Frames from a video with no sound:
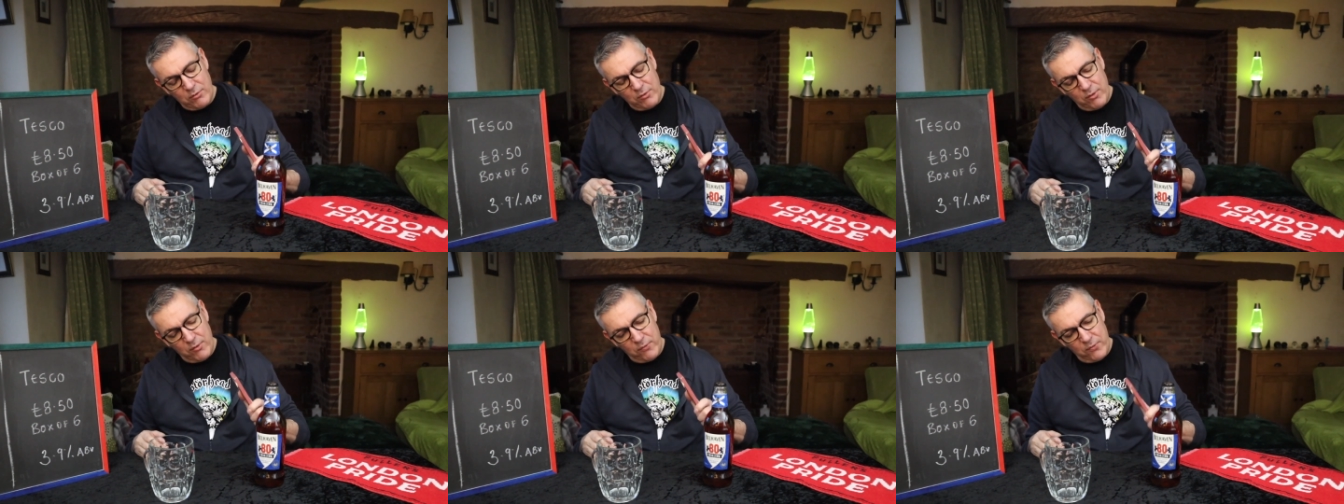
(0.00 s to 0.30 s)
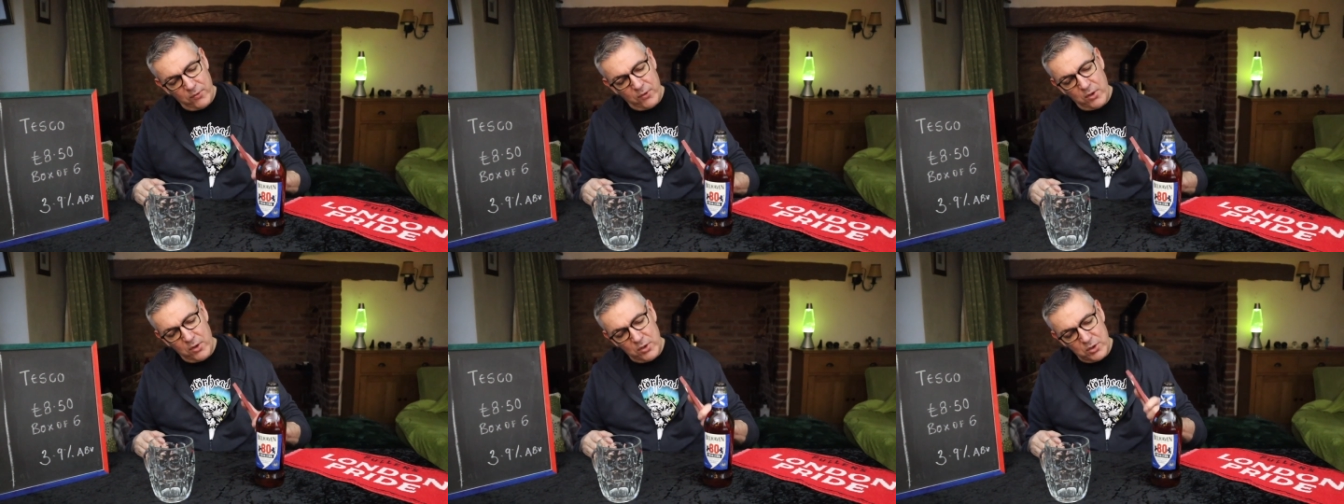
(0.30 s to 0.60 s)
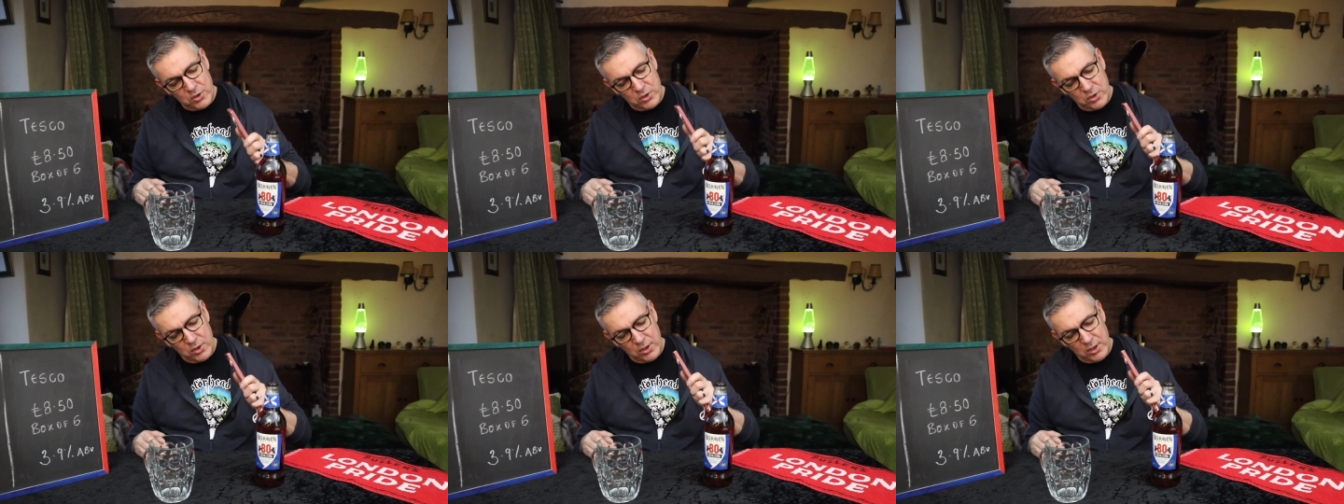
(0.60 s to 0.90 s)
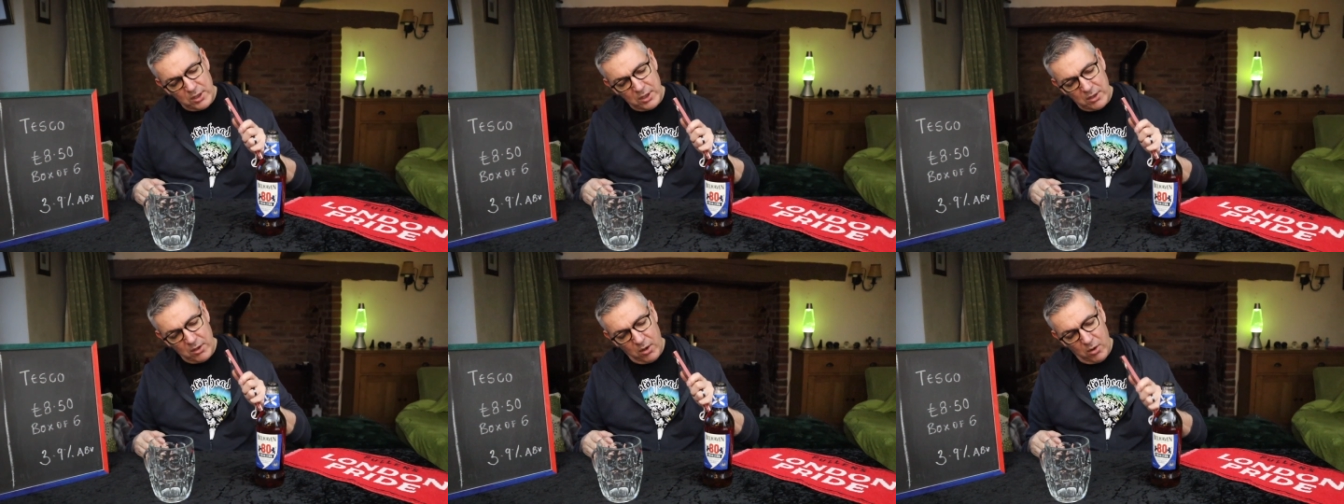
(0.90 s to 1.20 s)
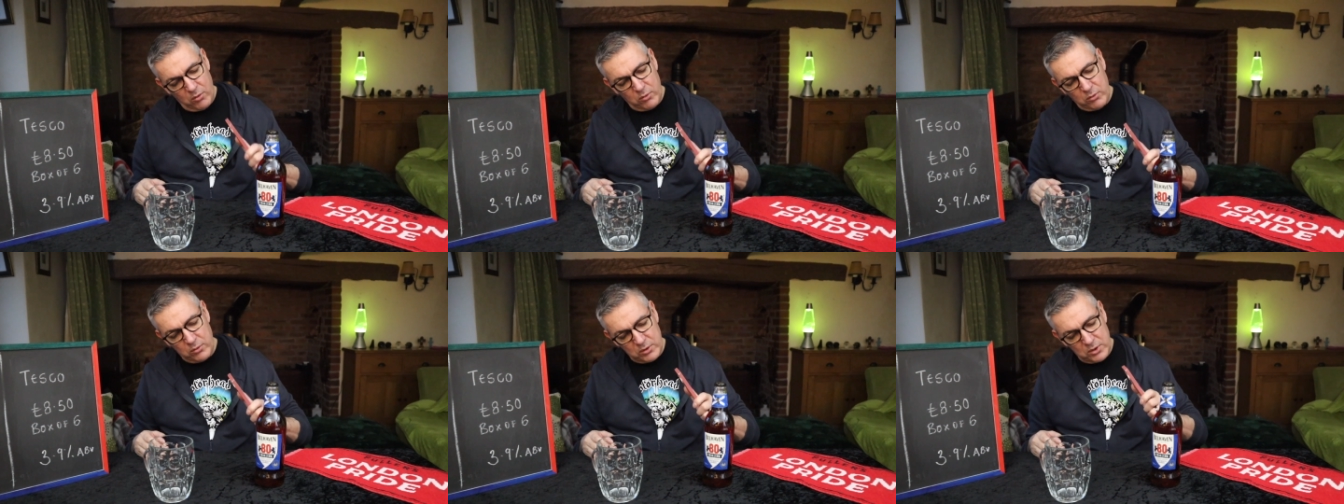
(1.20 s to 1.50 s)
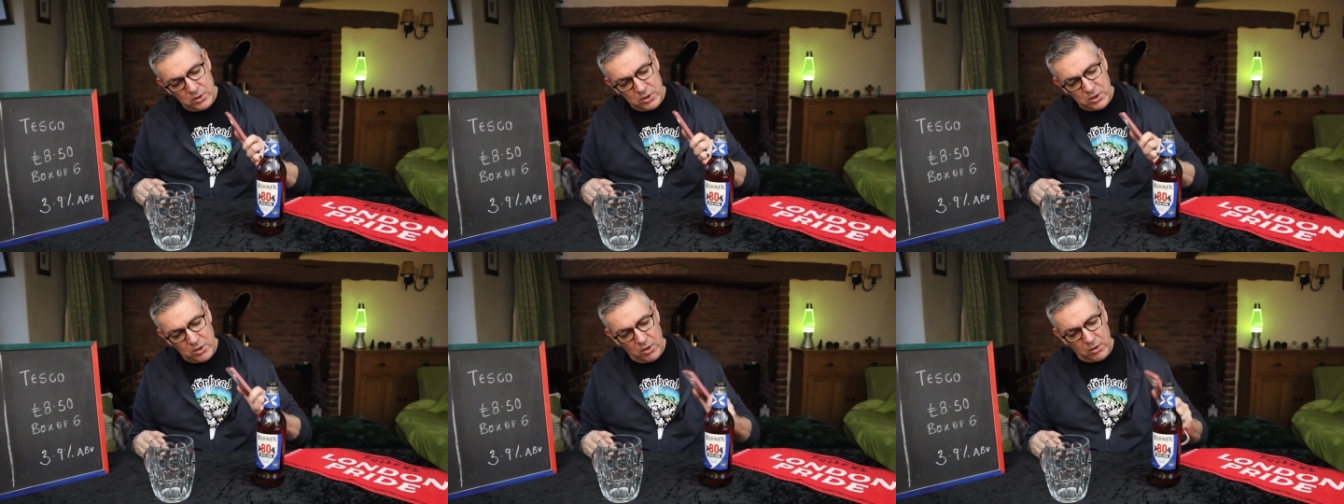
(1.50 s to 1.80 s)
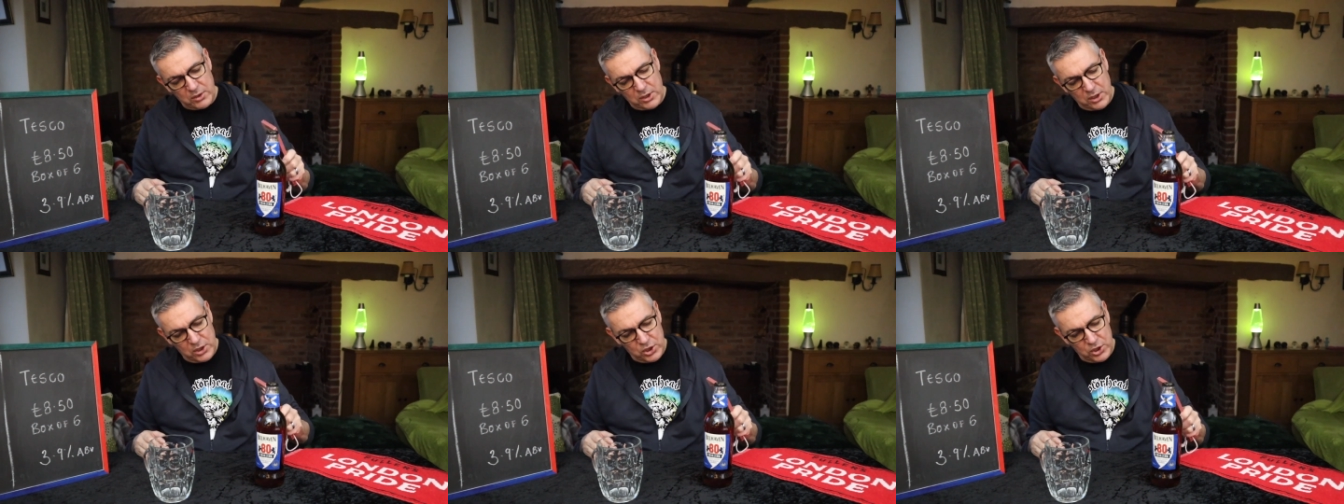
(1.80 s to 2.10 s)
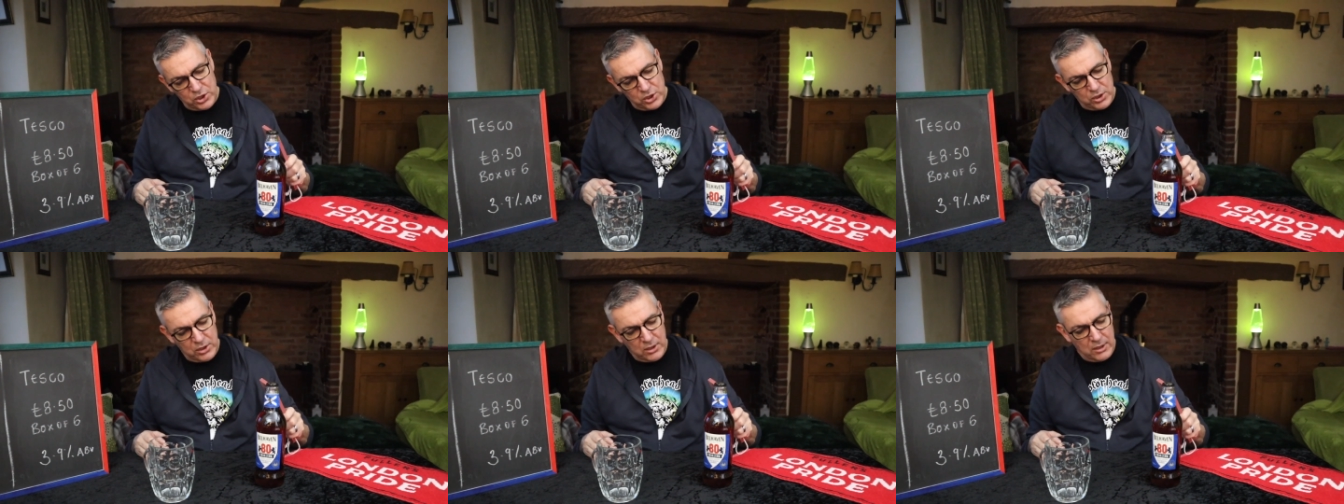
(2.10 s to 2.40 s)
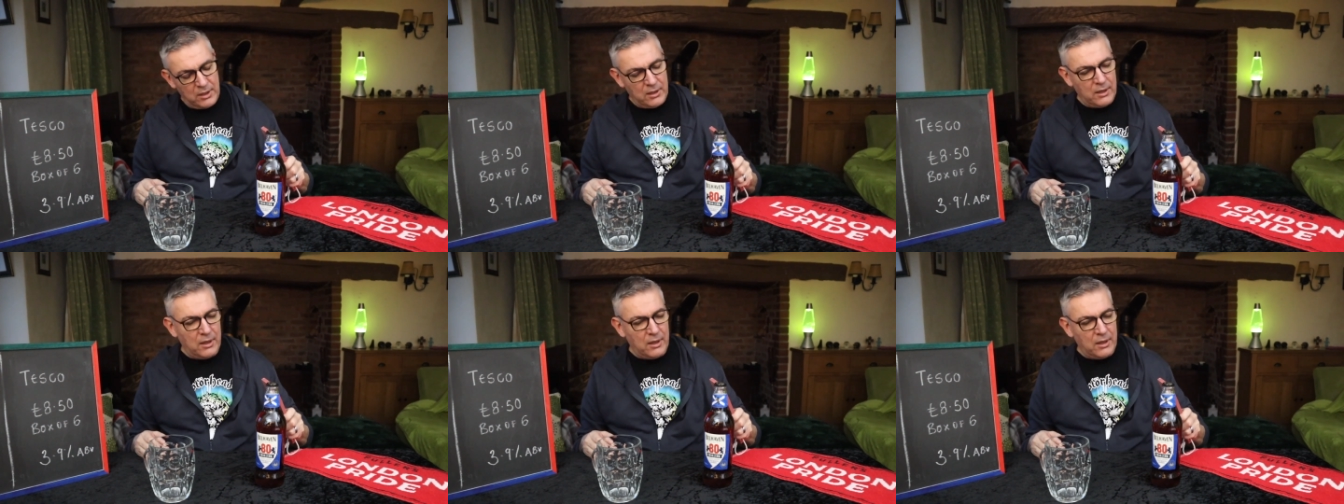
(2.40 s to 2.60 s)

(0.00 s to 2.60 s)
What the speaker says: refers to the old Scottish